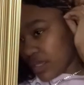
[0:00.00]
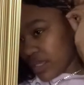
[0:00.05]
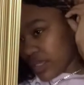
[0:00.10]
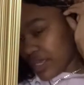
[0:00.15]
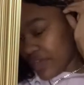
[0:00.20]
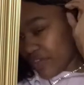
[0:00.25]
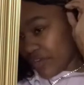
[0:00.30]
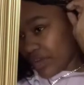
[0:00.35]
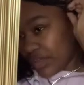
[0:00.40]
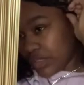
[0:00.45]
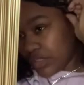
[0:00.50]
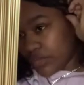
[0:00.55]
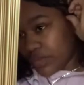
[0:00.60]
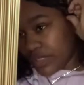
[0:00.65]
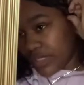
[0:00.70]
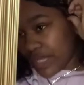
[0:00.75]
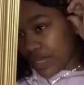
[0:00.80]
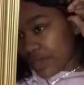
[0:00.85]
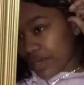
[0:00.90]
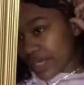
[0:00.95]
if I glue it
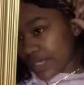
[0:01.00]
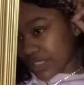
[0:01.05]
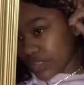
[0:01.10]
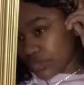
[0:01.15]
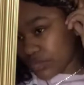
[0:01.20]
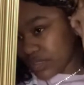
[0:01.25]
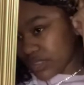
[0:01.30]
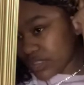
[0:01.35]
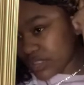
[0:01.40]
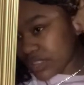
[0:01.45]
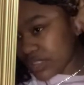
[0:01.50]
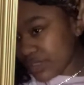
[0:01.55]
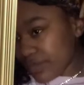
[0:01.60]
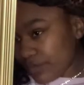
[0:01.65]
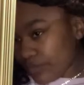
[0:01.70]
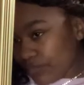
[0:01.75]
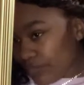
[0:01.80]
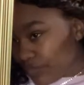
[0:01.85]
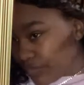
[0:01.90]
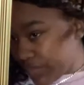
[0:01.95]
down, I can twist it
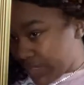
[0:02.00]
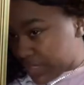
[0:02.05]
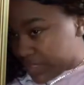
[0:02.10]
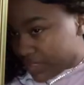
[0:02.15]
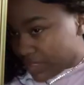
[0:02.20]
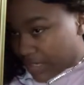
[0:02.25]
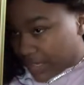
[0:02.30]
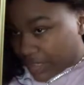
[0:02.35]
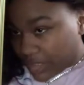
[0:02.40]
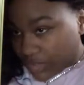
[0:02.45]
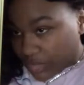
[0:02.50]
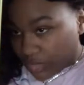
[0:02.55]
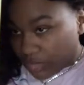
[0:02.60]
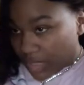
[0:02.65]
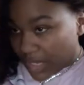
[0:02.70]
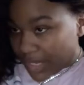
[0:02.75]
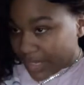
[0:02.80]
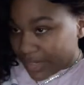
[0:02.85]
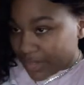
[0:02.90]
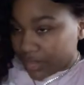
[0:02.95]
and I can do
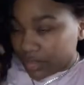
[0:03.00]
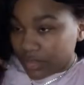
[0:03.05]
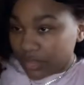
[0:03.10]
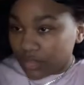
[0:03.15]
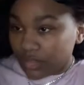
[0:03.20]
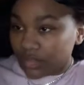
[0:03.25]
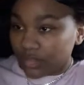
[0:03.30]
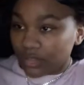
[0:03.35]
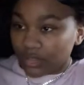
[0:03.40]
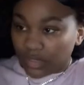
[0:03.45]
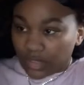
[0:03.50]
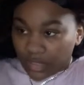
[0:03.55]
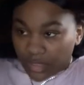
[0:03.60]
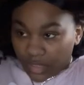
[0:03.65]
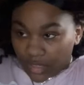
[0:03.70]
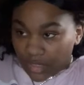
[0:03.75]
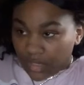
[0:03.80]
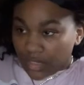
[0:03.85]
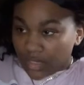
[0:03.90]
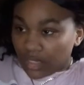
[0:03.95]
like
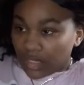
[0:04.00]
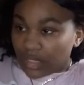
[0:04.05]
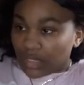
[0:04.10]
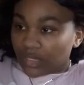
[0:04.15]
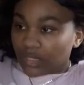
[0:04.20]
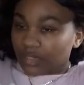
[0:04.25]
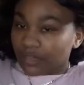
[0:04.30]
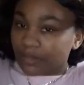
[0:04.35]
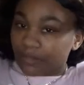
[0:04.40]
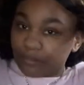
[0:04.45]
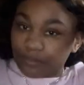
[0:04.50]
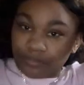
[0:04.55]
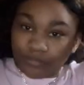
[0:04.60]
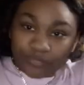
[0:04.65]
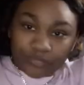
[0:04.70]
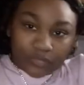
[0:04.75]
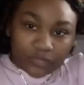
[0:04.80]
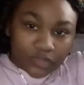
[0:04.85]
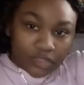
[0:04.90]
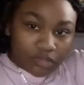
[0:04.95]

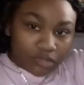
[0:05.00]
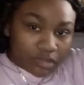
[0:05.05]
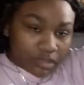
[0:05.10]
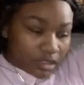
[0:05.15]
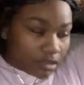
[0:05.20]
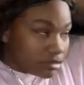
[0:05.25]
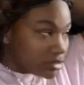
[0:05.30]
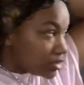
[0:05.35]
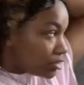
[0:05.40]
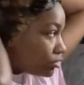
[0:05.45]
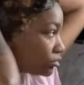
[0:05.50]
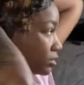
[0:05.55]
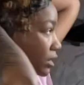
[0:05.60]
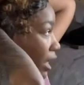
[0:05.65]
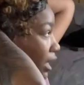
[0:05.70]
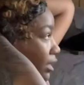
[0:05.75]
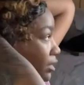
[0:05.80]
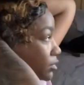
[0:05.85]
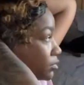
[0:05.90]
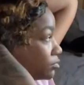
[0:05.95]
two of those little
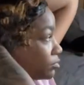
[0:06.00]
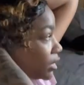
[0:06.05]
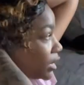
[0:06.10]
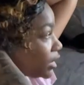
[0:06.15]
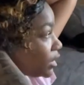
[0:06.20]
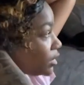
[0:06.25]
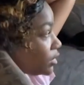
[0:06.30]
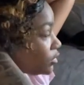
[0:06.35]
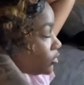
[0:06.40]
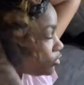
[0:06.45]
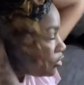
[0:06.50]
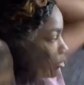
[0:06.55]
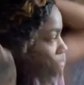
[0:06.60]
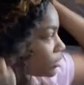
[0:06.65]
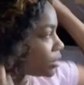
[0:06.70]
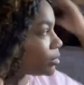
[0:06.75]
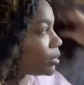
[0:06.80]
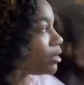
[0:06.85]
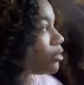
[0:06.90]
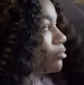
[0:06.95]
knot things. You know what I'm
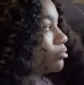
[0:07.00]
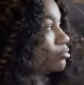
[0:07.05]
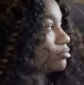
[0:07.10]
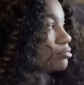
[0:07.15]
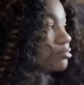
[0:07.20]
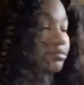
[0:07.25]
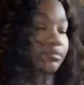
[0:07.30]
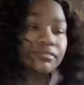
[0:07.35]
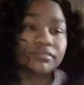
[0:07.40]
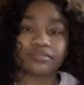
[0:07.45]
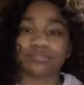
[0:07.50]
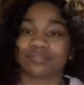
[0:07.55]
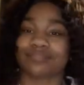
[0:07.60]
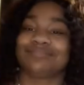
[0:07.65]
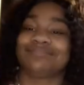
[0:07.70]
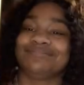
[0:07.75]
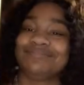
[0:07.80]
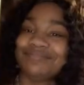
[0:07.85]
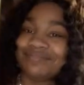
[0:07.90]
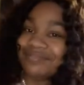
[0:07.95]
talking
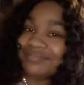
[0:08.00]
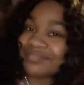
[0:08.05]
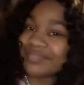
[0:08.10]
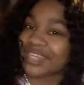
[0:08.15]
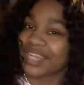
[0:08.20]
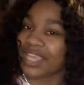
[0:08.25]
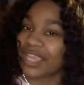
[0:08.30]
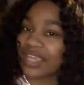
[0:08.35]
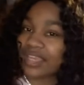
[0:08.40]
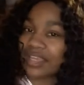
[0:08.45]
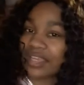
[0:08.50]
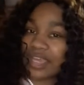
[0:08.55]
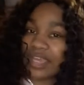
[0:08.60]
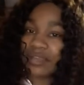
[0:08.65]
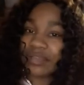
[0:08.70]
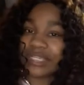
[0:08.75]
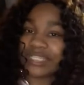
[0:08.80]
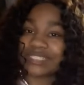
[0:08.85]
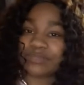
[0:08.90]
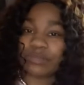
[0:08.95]
about.
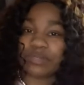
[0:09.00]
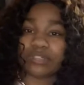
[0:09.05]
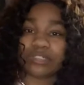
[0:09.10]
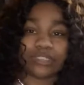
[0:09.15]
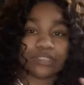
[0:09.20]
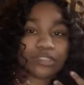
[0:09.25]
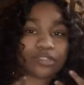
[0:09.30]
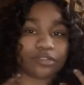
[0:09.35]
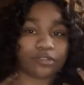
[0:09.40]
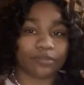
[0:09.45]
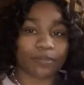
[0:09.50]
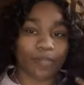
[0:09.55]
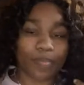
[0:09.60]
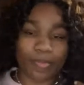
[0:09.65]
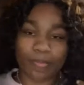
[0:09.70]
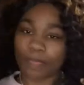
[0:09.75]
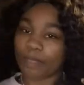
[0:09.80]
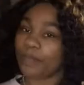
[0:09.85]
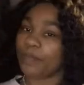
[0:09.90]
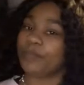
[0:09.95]
It smells good though.
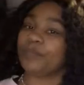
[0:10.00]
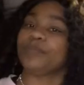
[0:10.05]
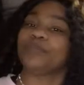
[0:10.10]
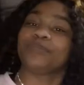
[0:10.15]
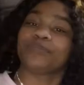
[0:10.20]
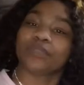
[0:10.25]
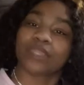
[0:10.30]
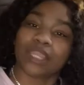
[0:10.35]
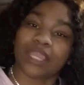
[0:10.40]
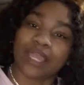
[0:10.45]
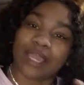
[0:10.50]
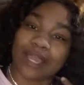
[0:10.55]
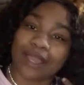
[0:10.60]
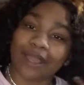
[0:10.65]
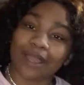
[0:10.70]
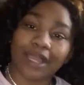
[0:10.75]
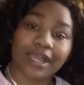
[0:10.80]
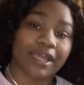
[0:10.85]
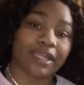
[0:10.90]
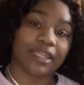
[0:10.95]

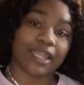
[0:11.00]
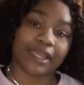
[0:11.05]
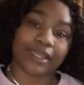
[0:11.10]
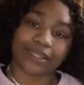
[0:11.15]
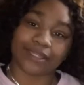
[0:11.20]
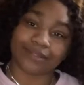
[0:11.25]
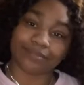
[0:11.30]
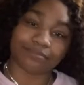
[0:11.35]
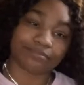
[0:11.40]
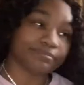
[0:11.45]
I like it.